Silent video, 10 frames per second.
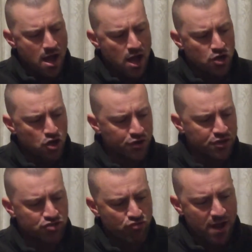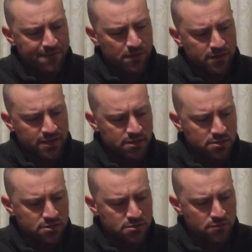I got this rifle
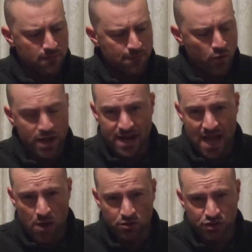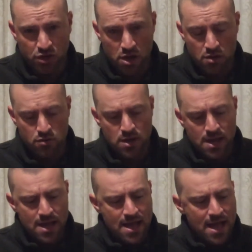in 48 hours ago,
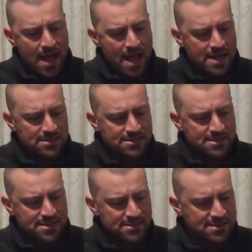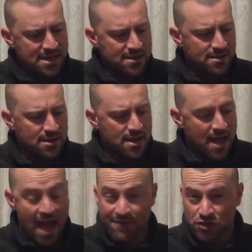and since then
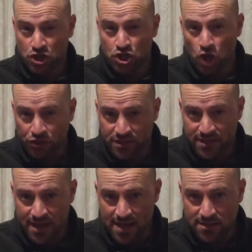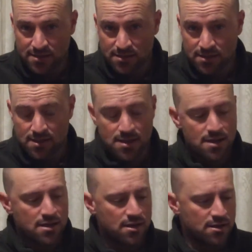I haven't shot it yet.
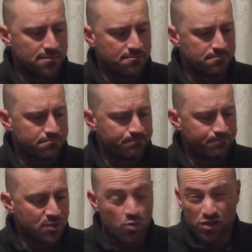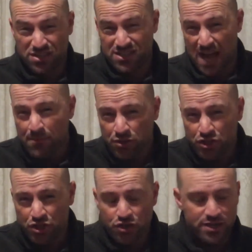There weren't time to
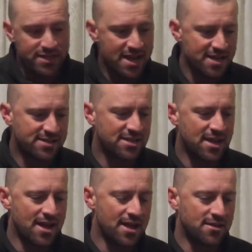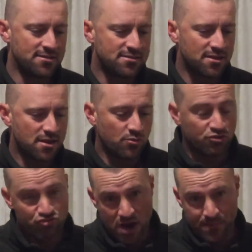shoot it yet, and
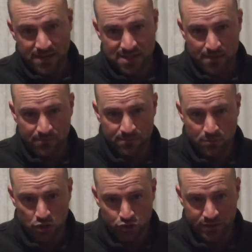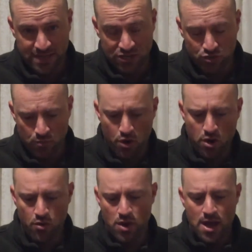we'll try and make time on doing that
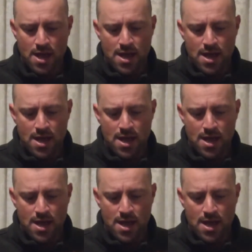tomorrow.